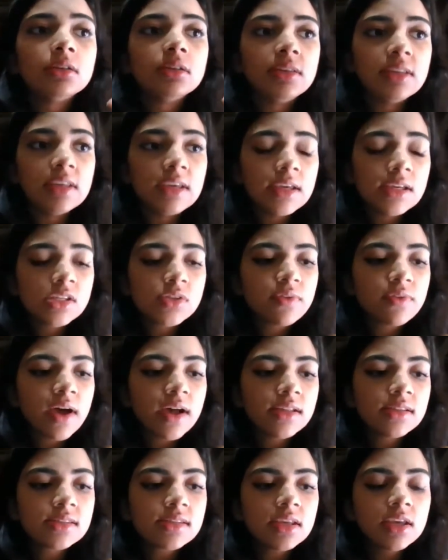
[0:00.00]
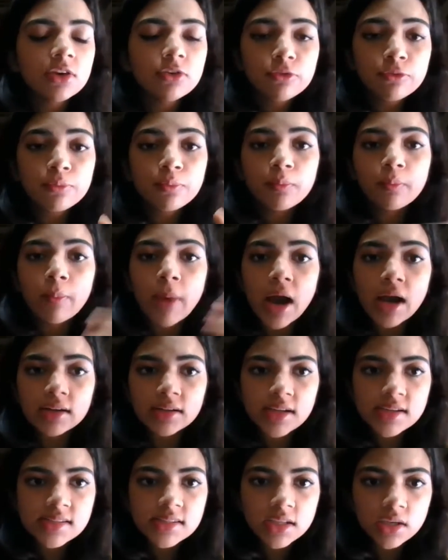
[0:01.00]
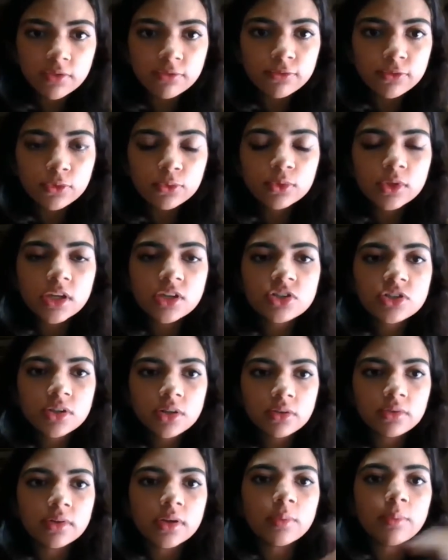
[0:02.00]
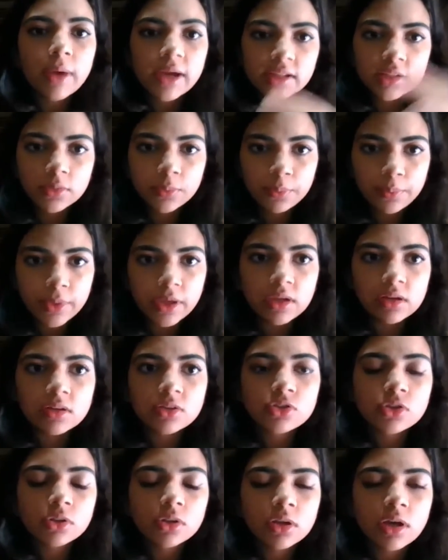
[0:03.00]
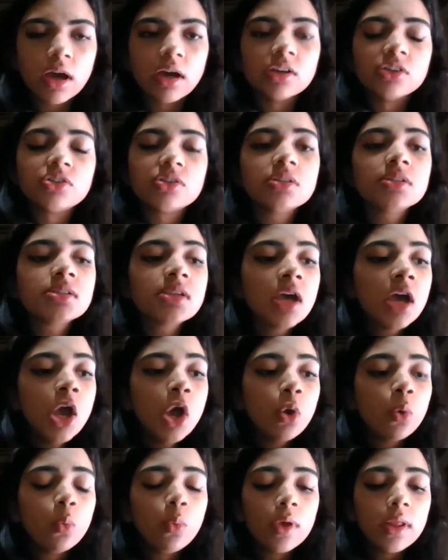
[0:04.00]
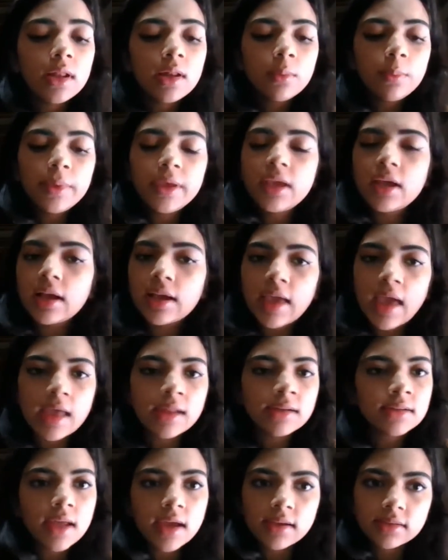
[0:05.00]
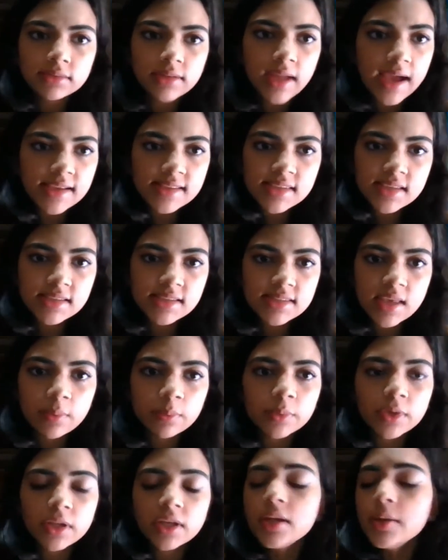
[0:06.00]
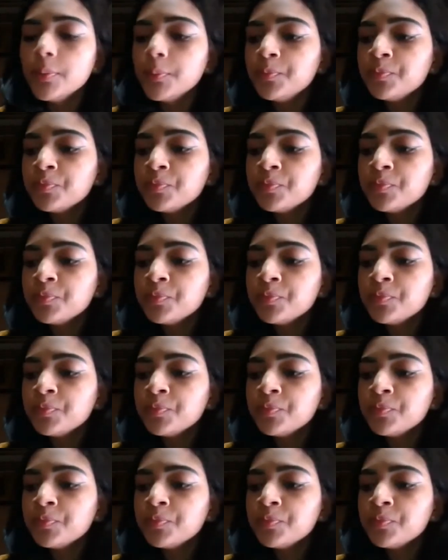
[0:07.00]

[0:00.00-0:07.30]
These funds, if marked as gift to their children by the parents or the guardians, will be again tax exempted.